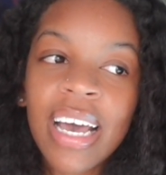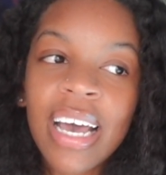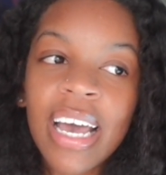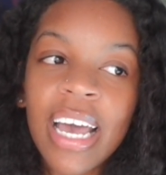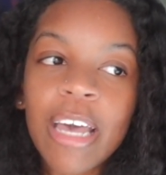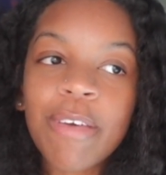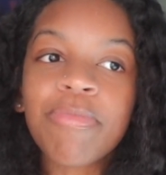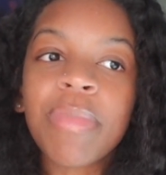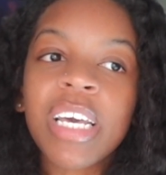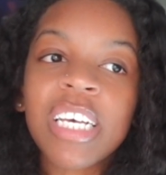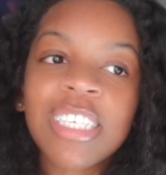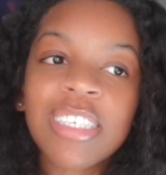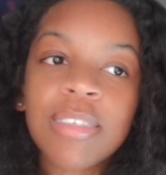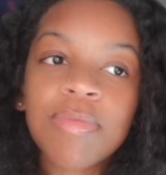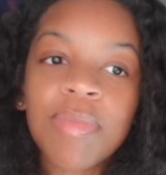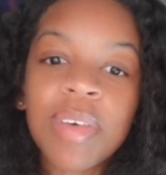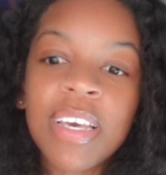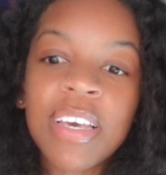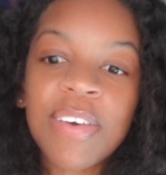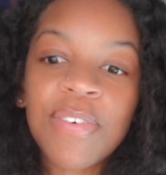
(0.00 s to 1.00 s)
it makes
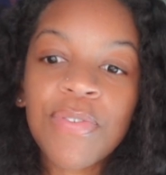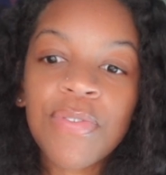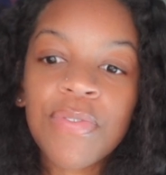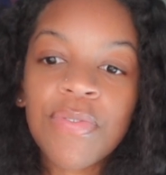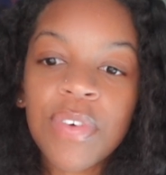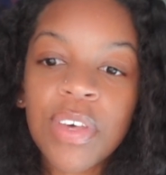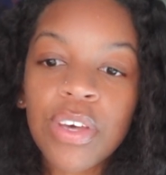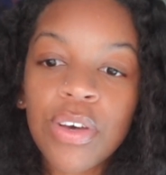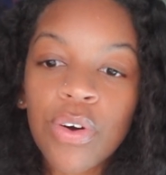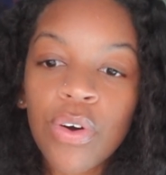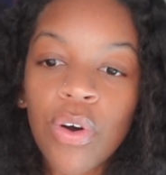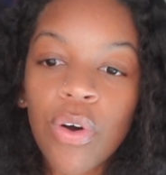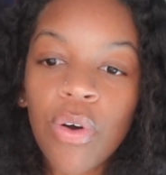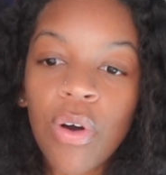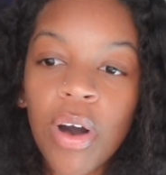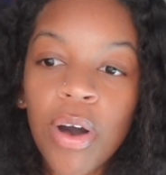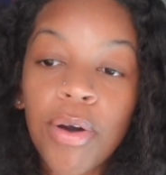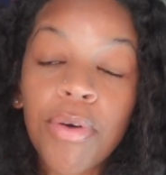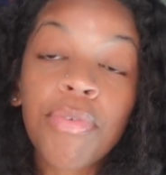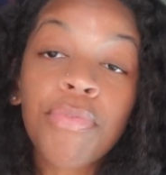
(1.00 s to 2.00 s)
me feel
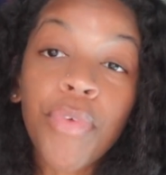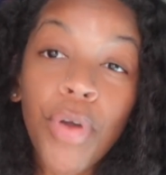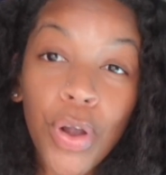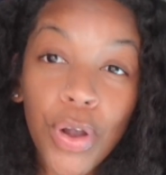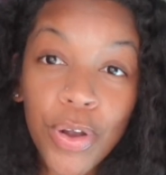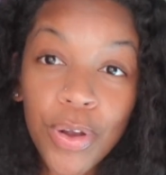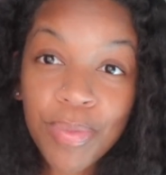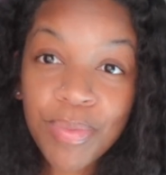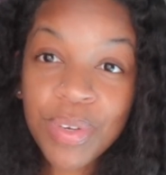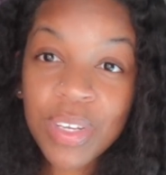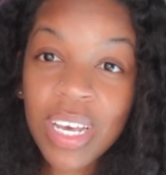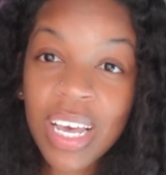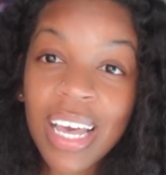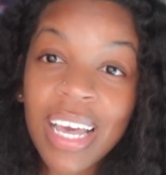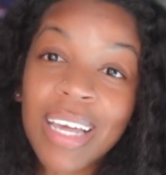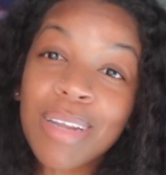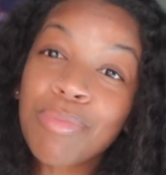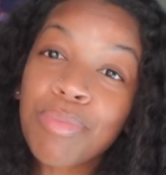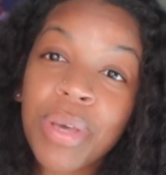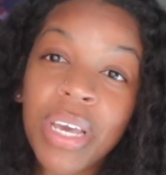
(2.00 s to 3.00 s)
affirmed
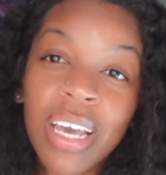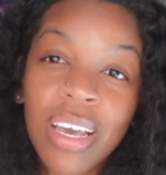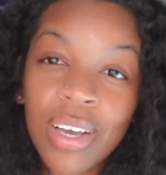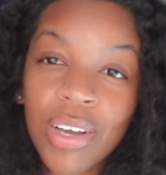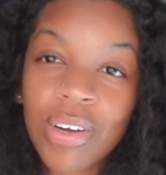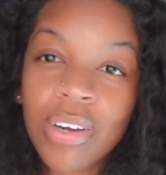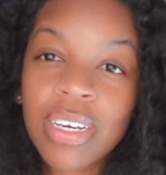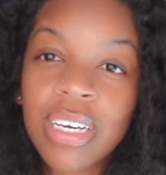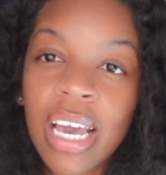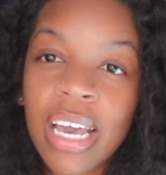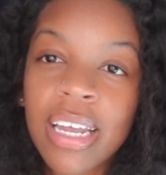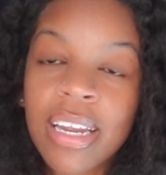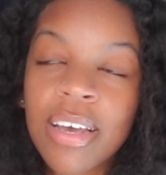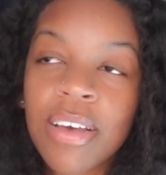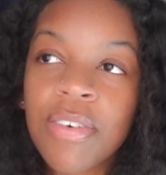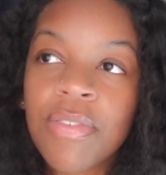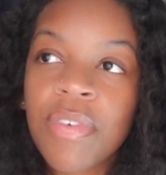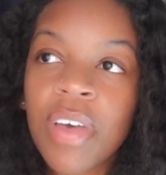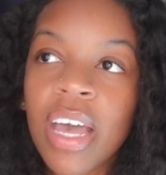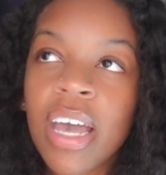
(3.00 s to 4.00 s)
in being
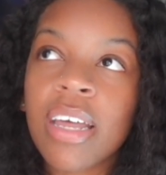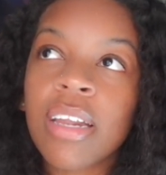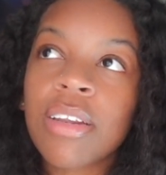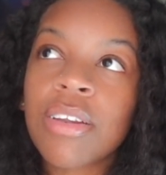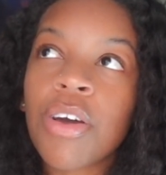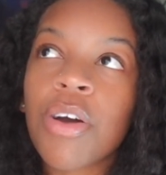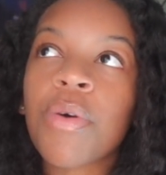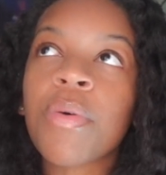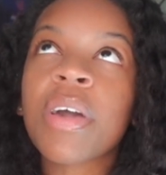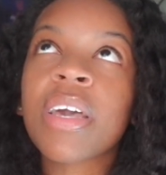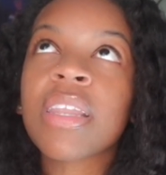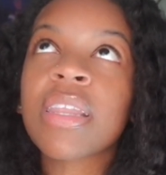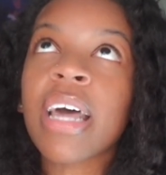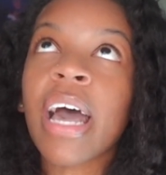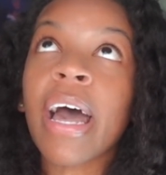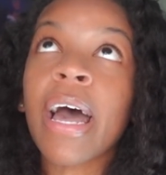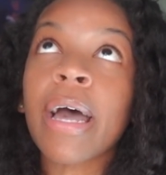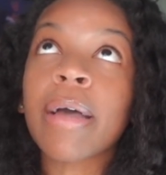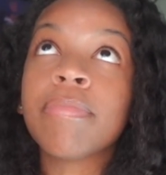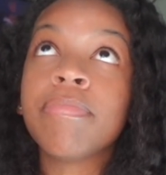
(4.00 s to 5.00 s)
creative and knowing
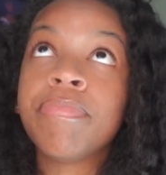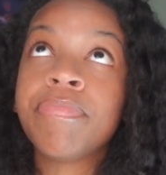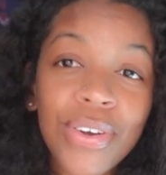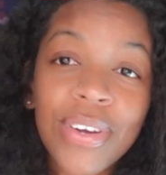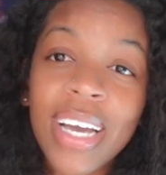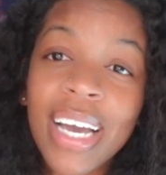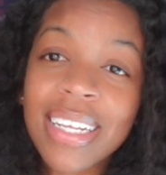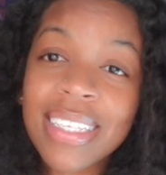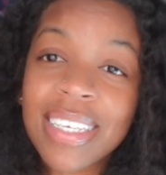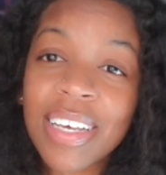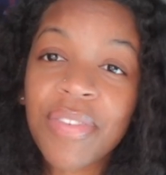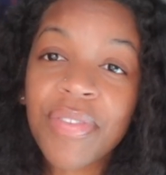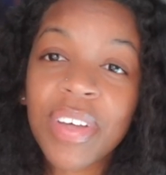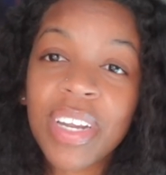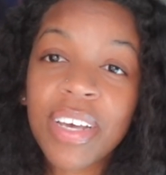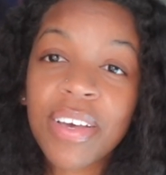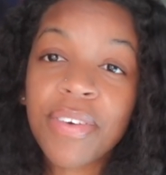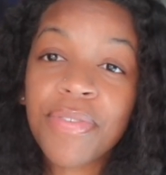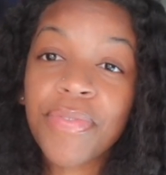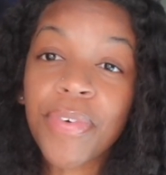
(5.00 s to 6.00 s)
that
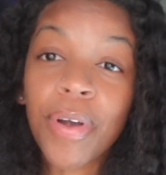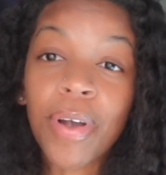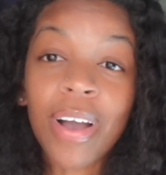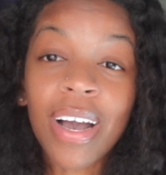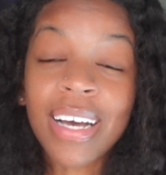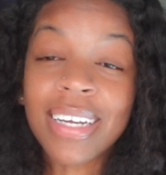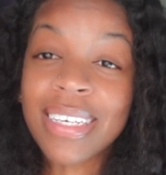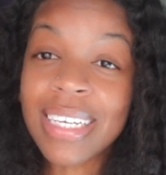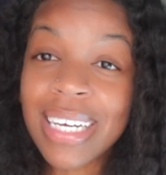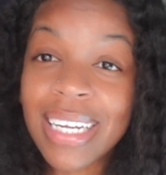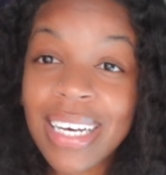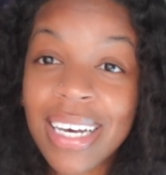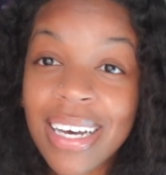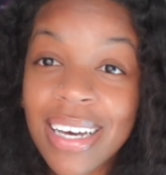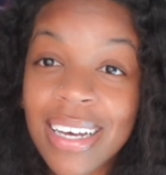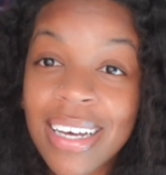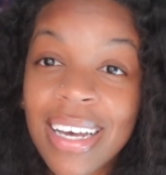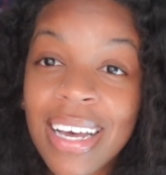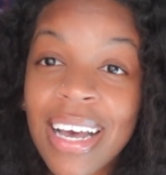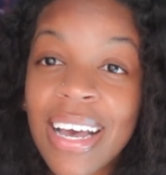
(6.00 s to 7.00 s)
creativity for
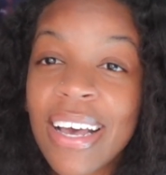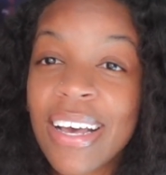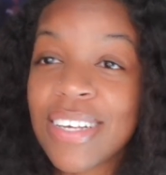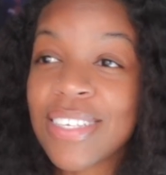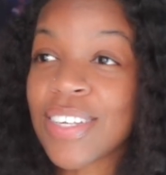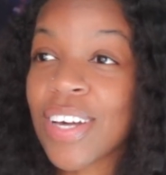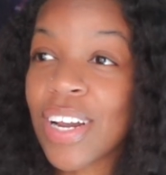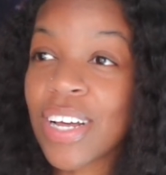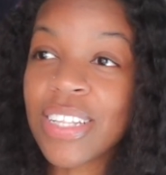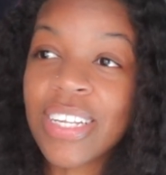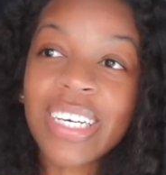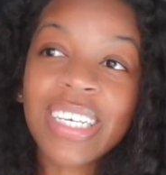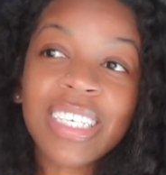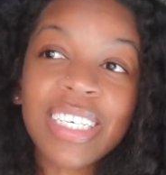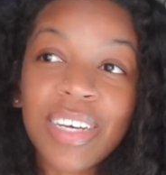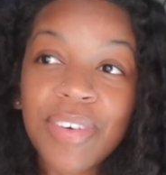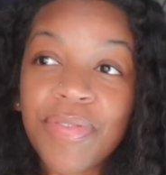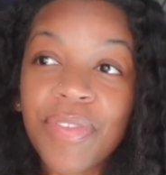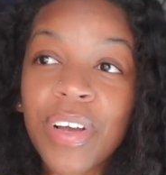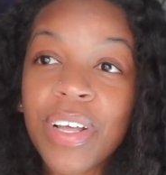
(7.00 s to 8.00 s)
Anita is gonna look
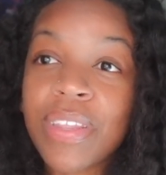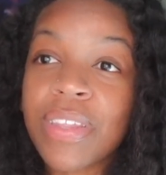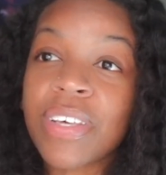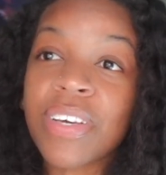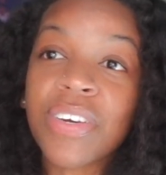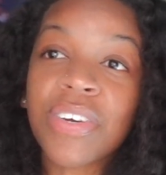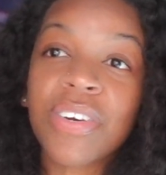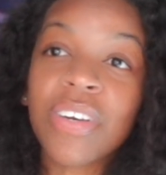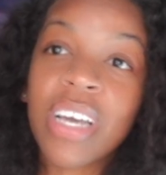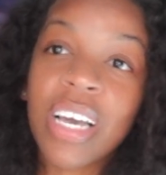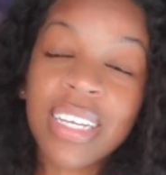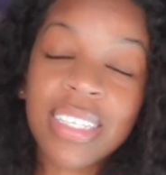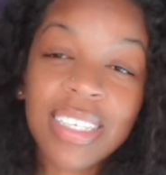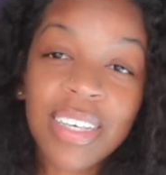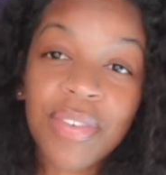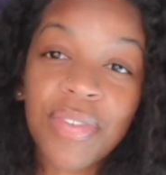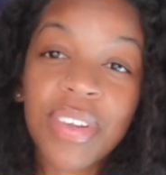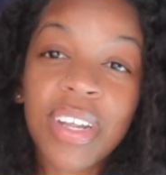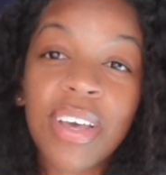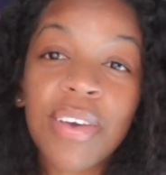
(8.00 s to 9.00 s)
different than
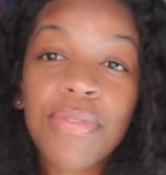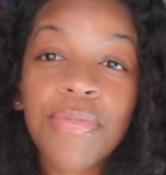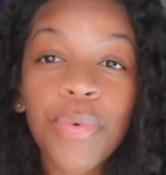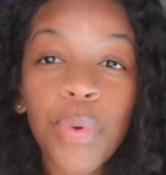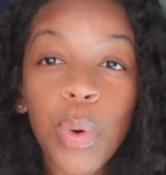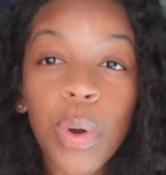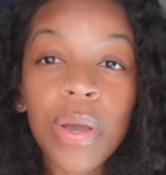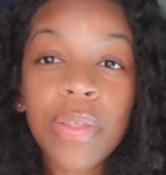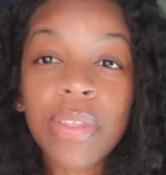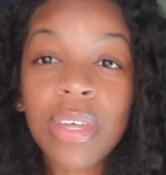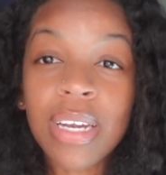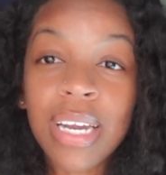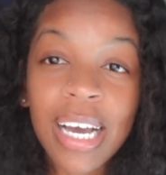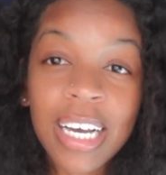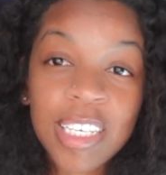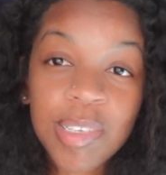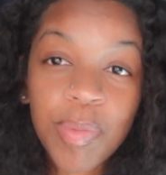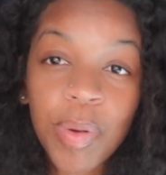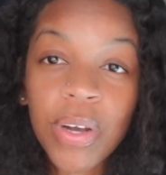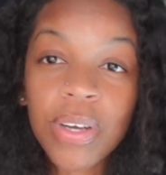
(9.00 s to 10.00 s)
creativity for the
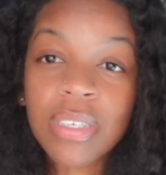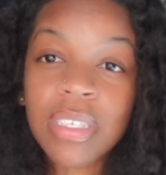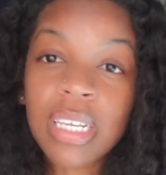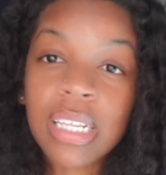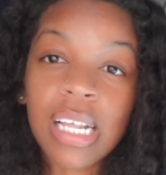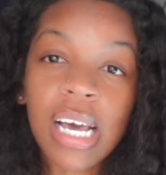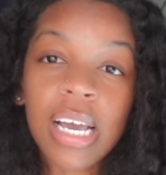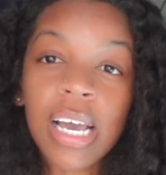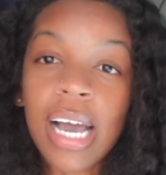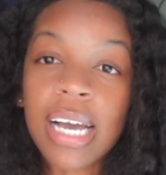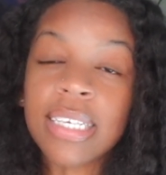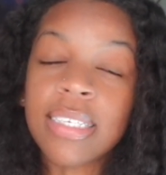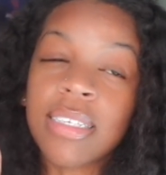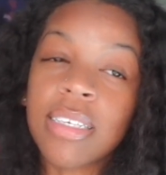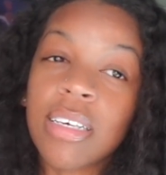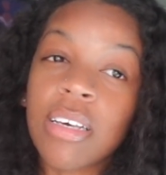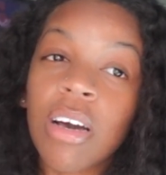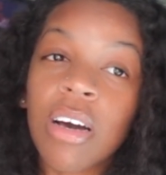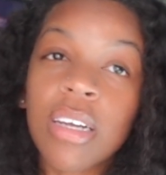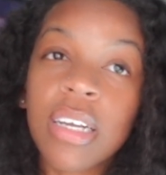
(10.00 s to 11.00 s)
next person that I
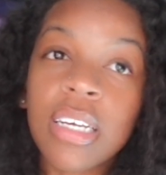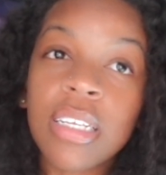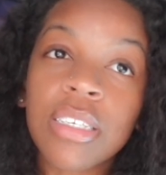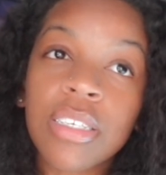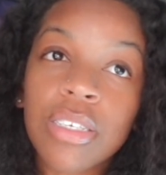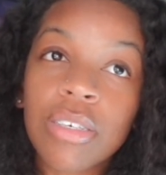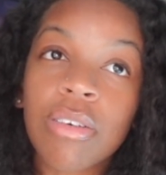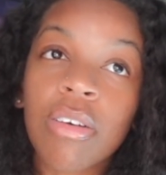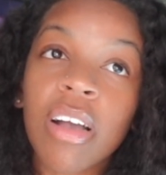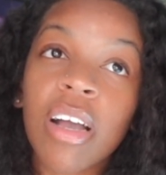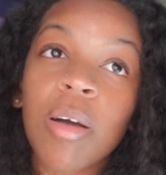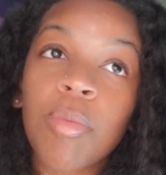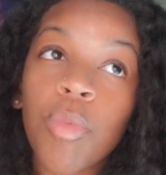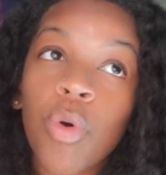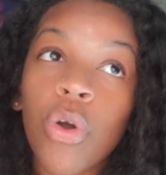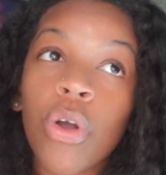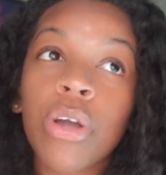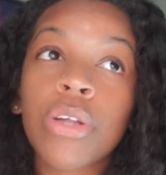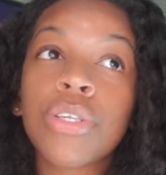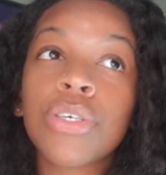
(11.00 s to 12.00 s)
see on Instagram or
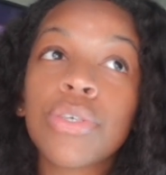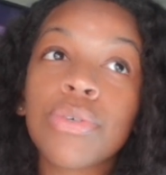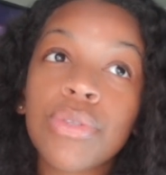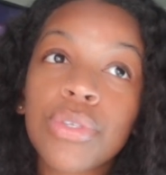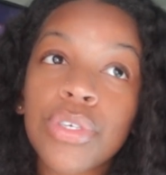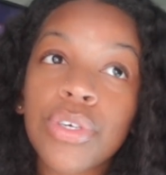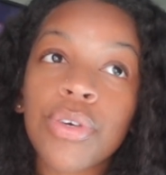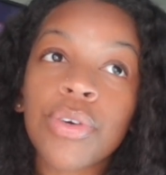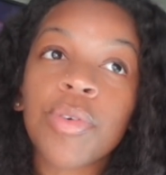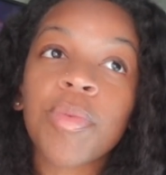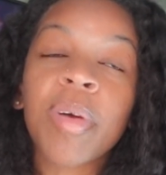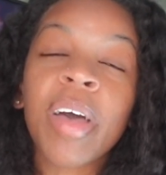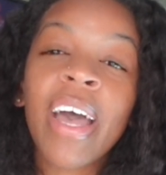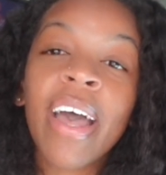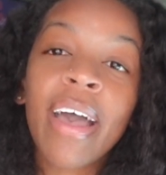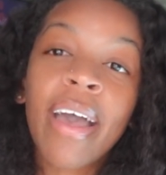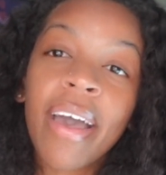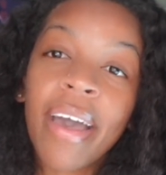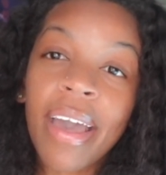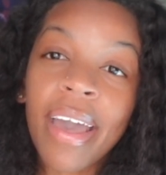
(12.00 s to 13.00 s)
on YouTube.
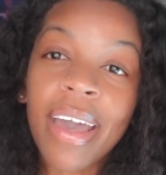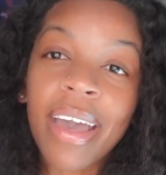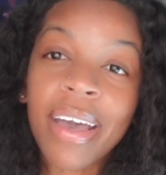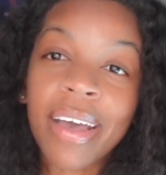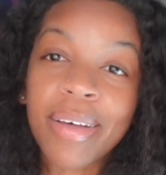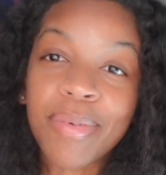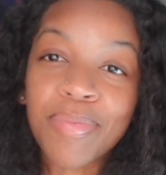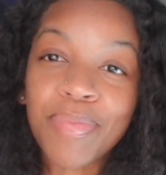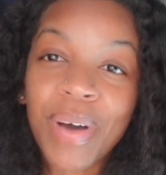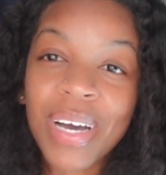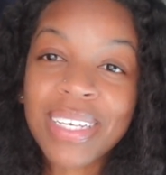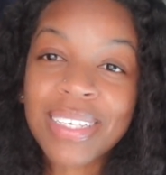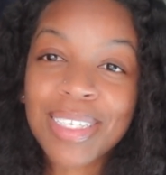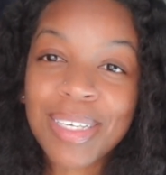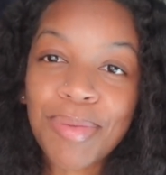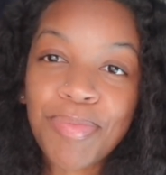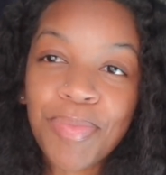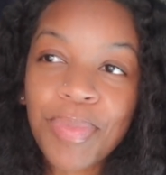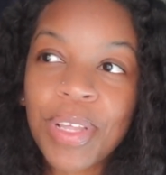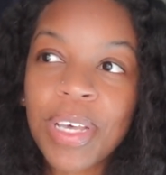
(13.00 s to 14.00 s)
And by
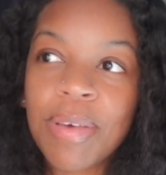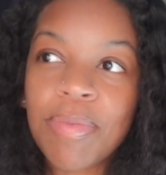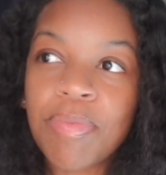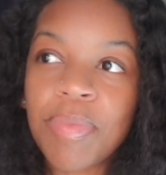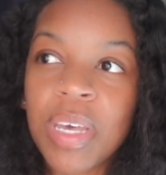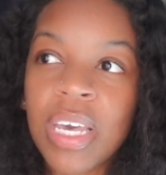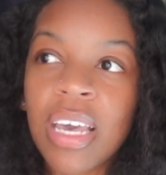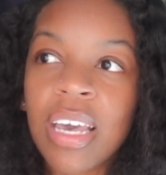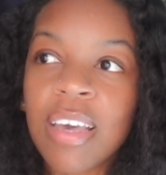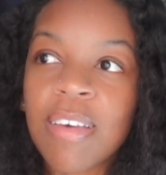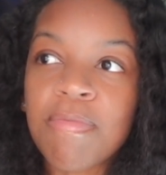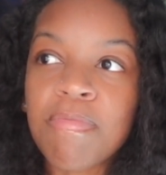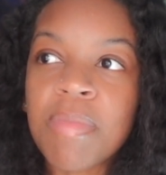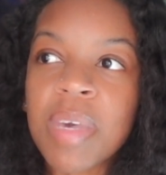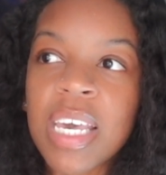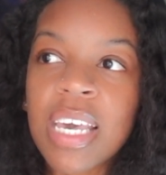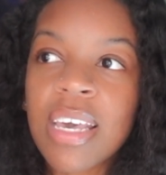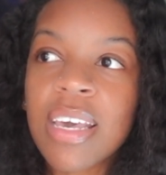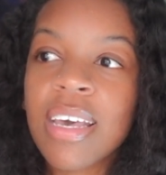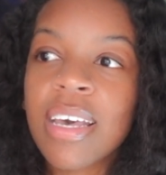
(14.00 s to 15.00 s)
simply being
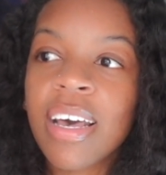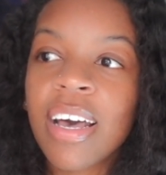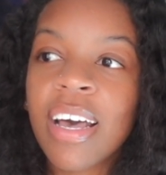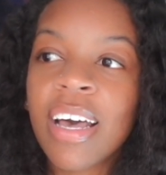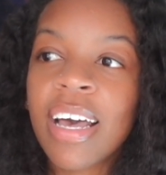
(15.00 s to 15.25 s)
me,